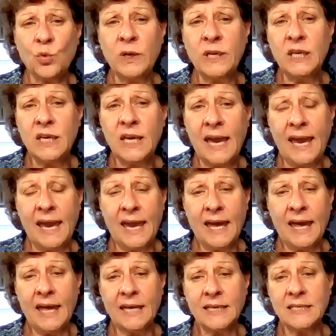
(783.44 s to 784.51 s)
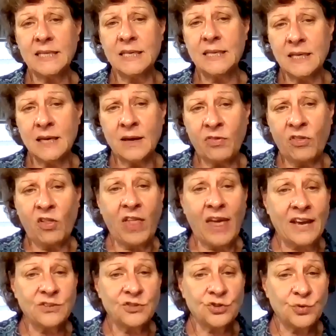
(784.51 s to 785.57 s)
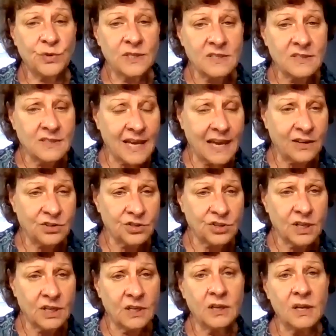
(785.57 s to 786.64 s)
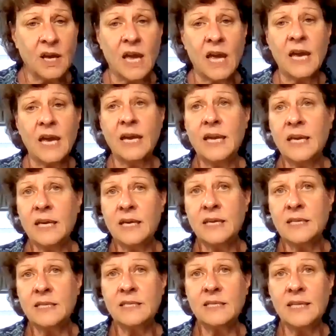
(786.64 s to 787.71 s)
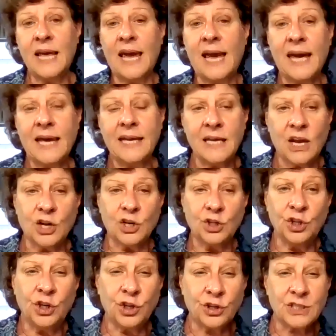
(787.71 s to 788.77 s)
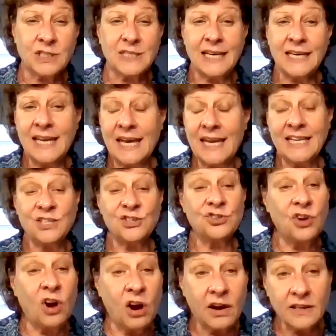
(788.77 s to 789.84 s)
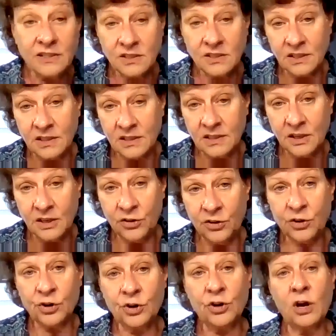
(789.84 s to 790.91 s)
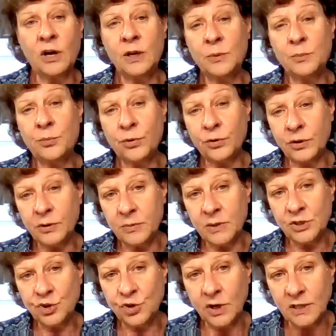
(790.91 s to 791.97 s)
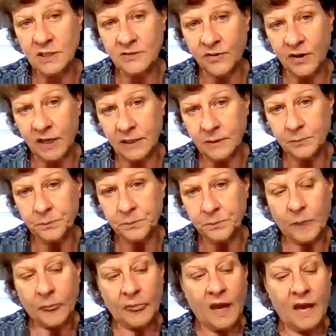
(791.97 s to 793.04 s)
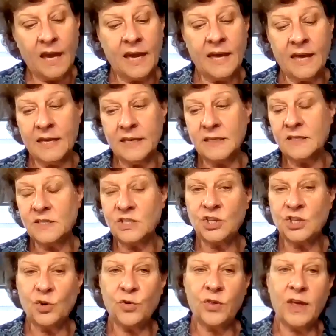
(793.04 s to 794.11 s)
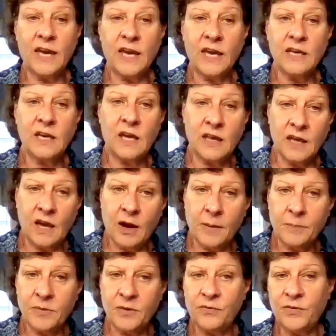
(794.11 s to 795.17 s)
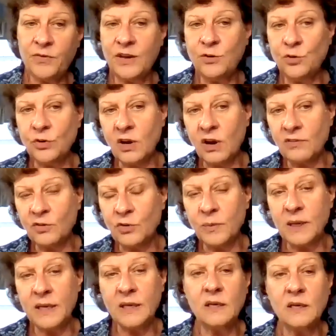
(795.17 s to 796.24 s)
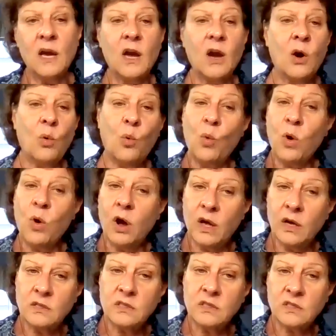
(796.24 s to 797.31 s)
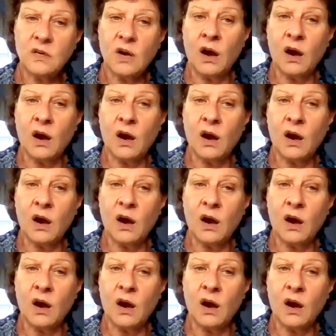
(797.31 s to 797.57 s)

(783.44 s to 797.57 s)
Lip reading: we had the last recession, is that New York State had exhausted their unemployment trust fund. And so then the federal government was,